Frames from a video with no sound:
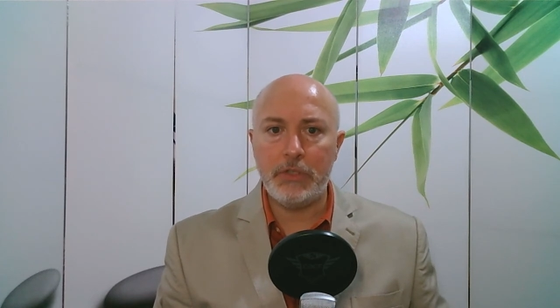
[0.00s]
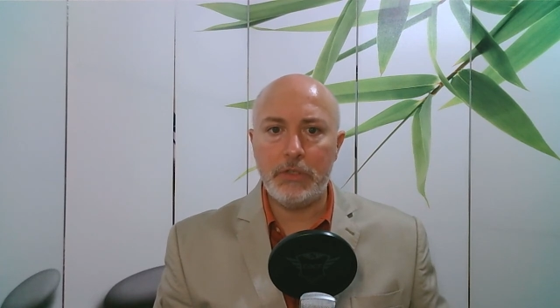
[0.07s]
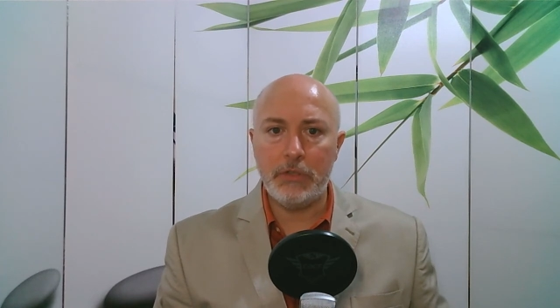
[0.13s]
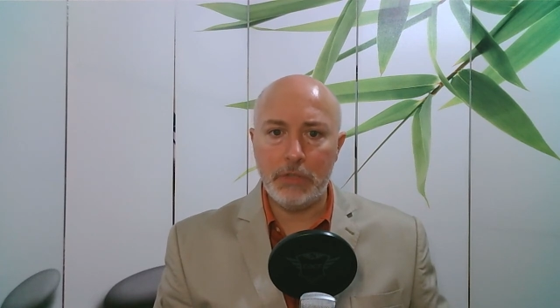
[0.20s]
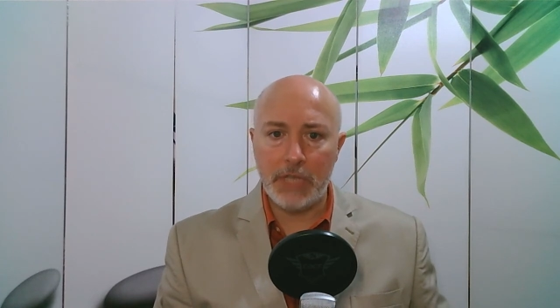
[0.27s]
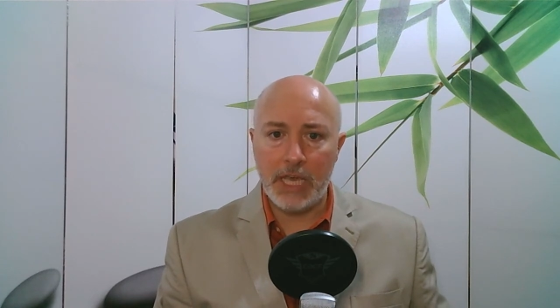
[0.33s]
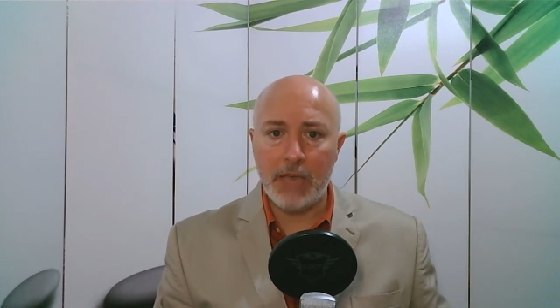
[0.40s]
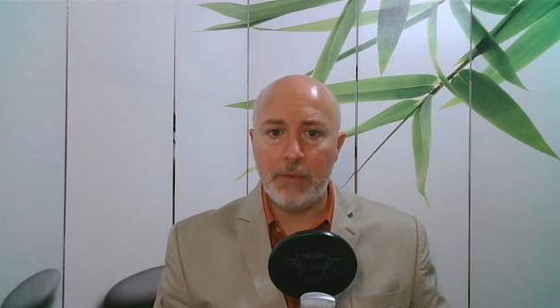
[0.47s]

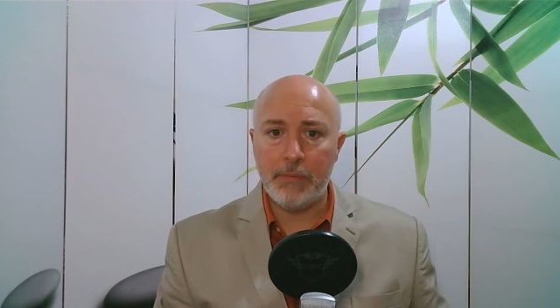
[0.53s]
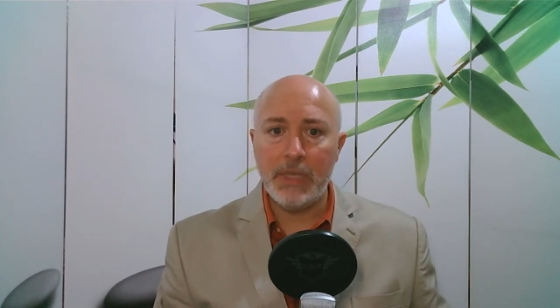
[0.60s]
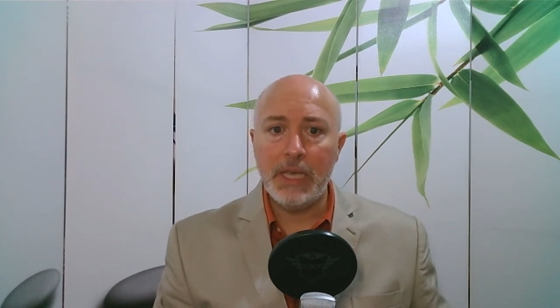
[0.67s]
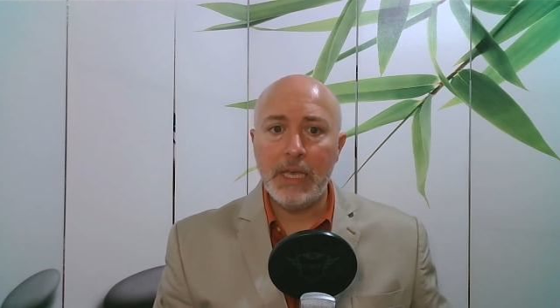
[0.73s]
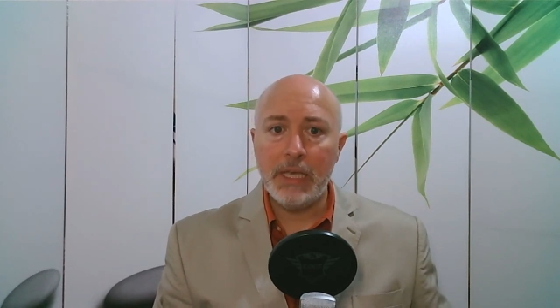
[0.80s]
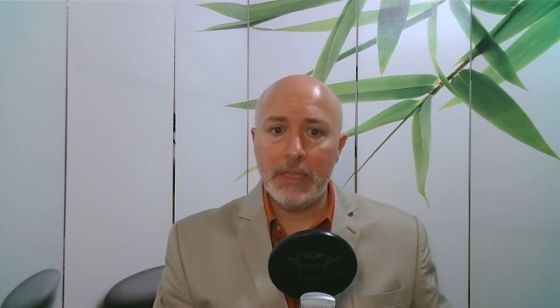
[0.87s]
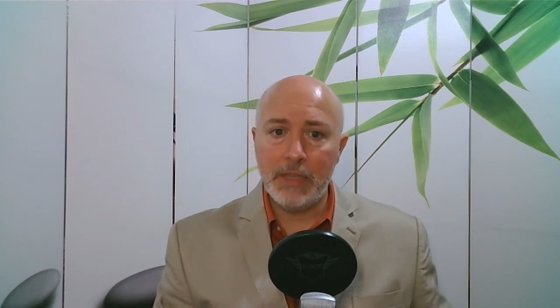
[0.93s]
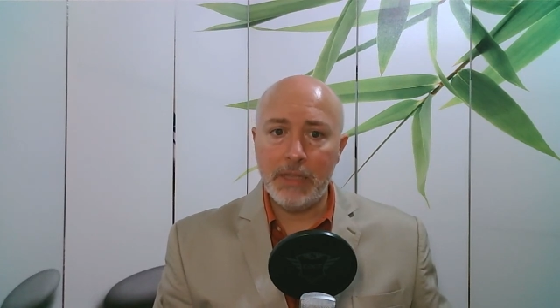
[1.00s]
to them
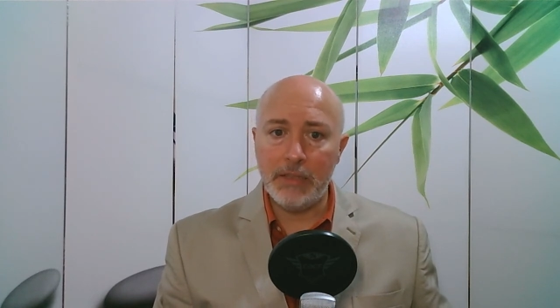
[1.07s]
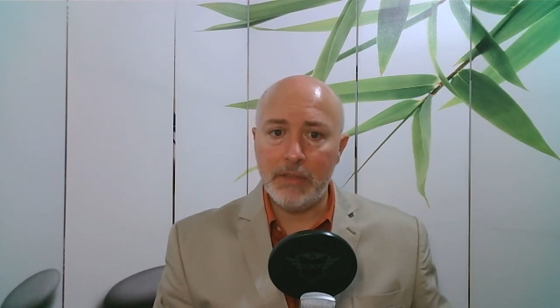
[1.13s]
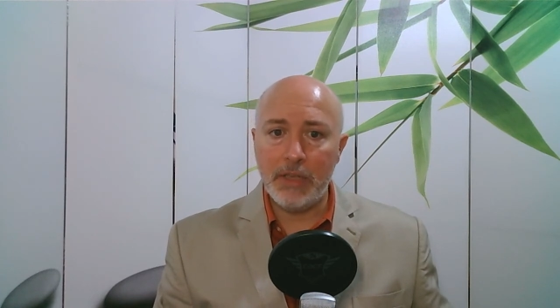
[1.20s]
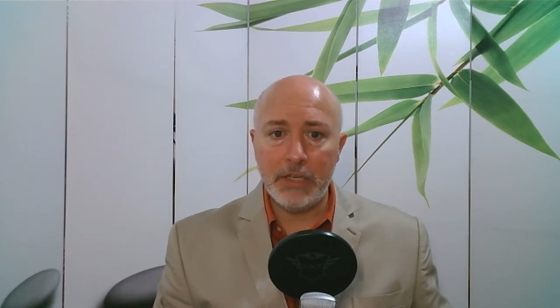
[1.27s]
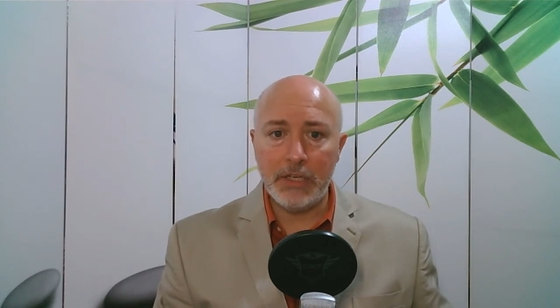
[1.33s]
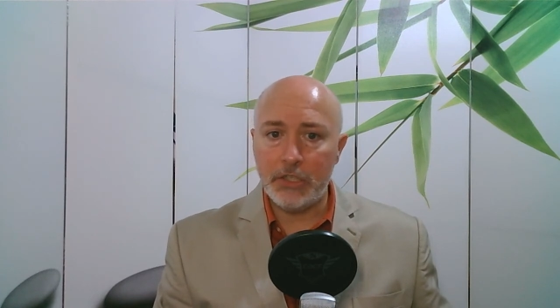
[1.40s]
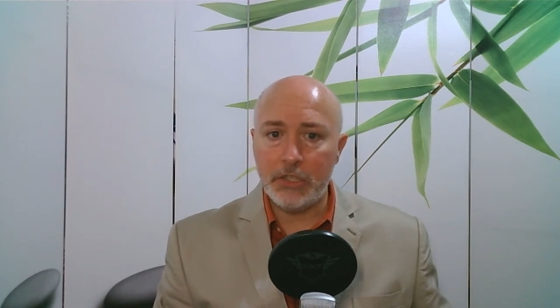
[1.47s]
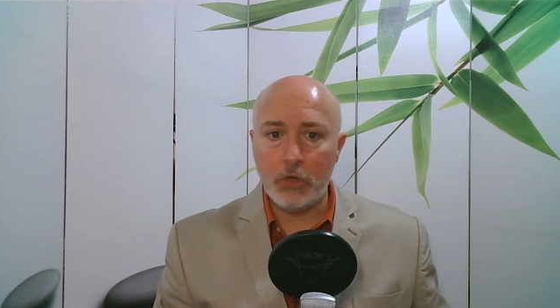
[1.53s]
that
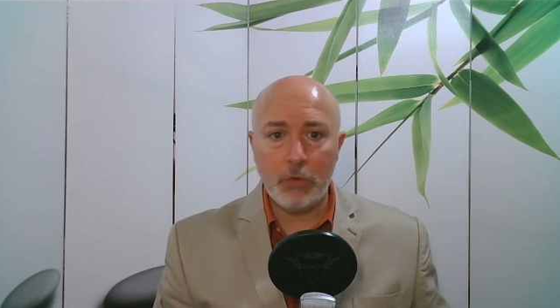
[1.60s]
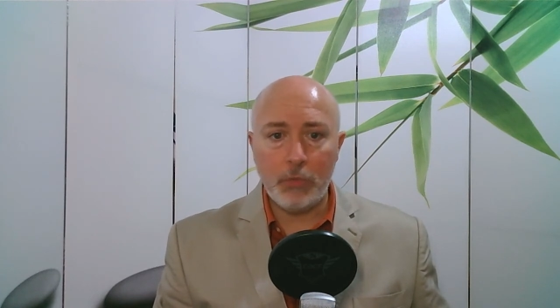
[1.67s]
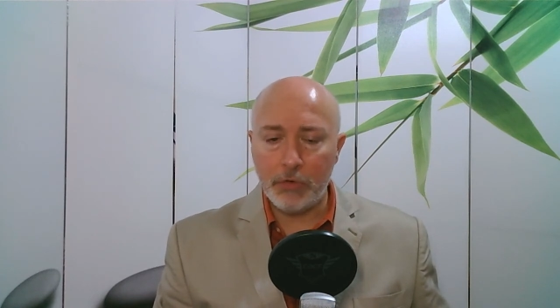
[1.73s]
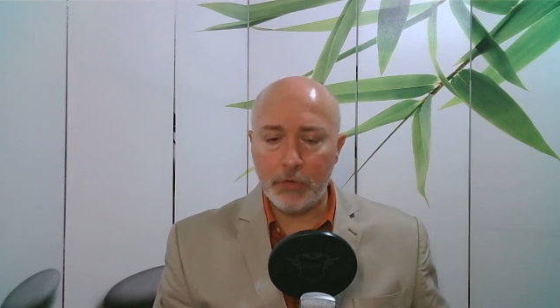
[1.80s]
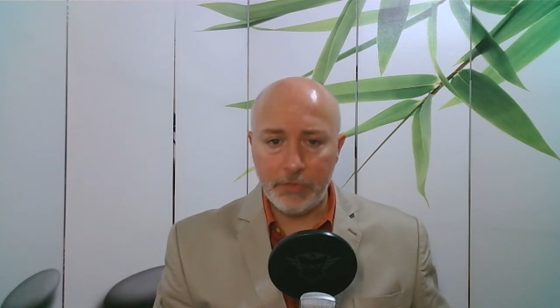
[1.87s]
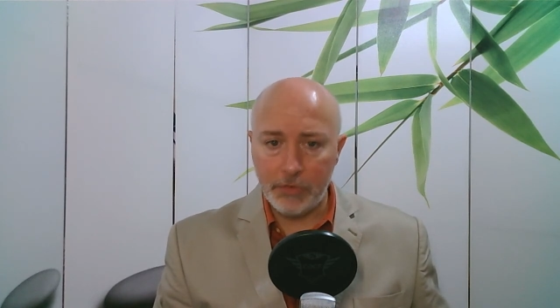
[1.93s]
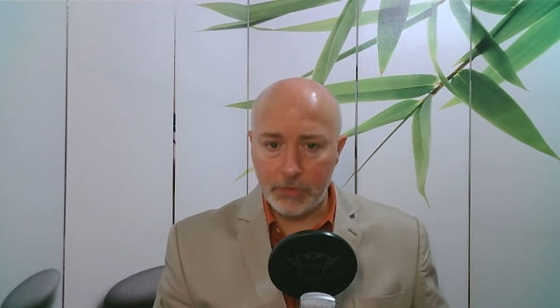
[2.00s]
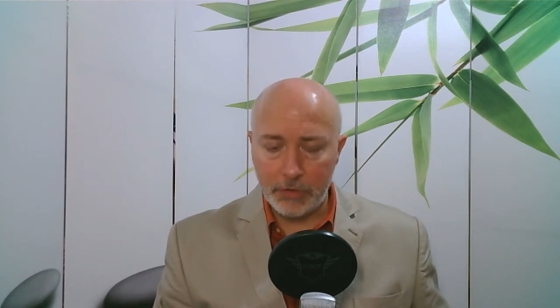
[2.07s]
there is no
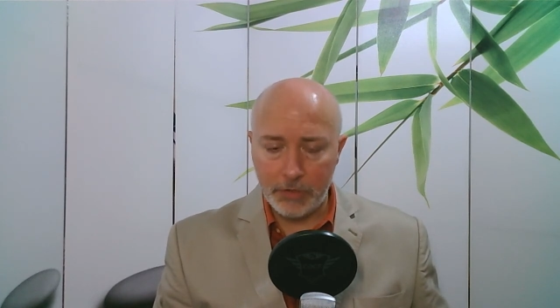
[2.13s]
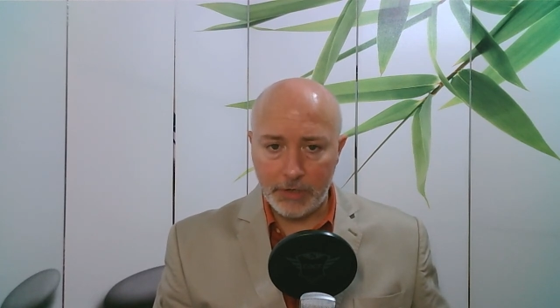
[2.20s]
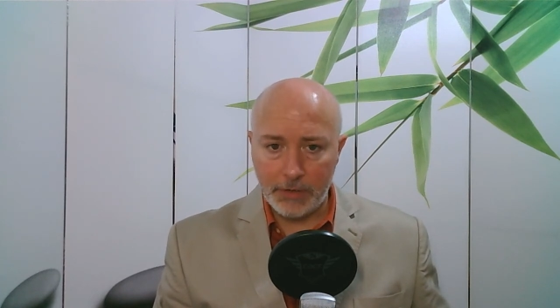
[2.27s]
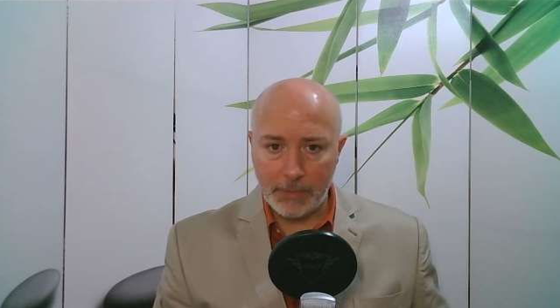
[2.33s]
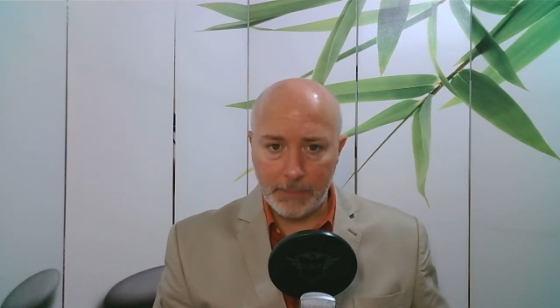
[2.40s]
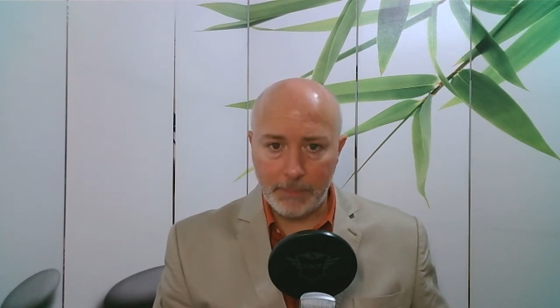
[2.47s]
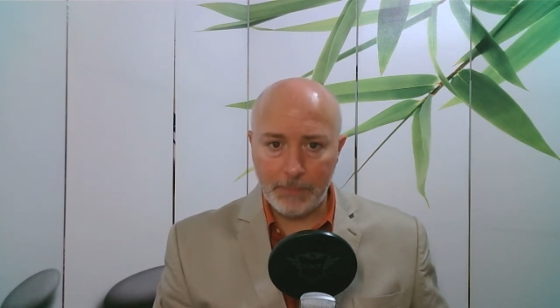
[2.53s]
more future."